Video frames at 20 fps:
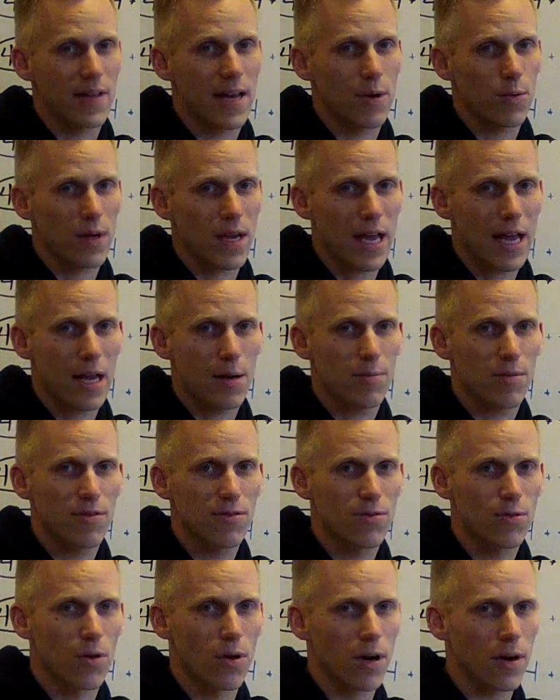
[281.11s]
that we had
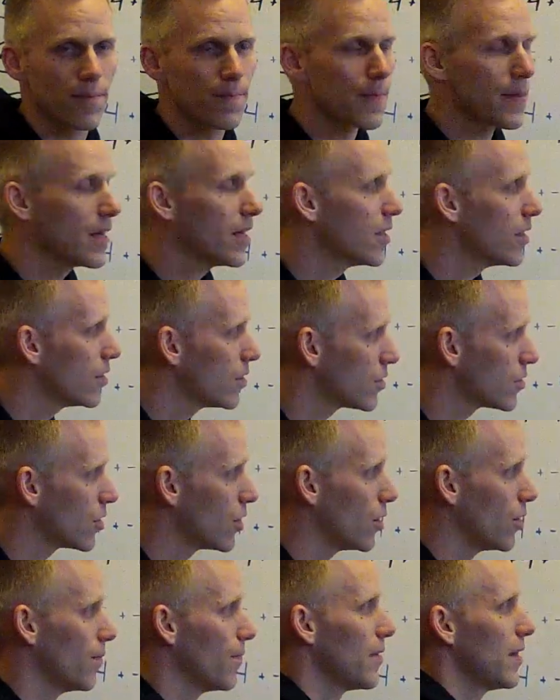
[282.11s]
before.
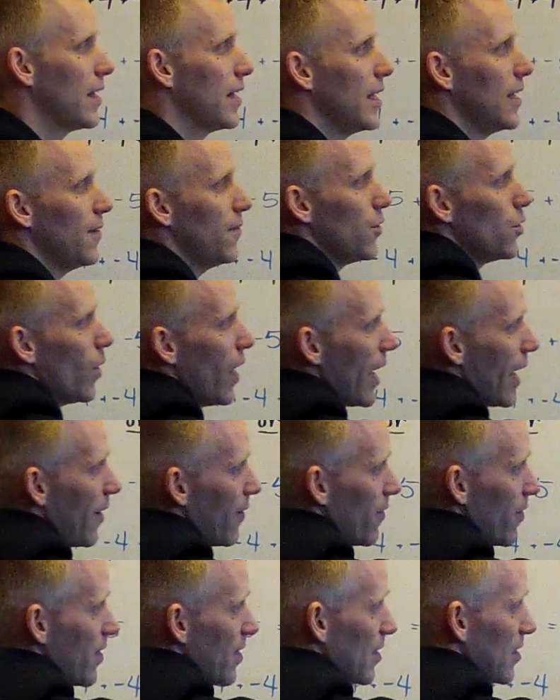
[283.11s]
So if you
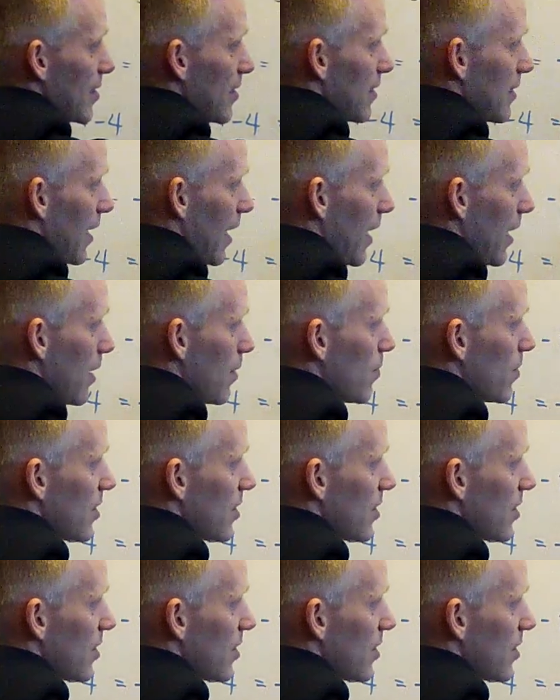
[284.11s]
have the same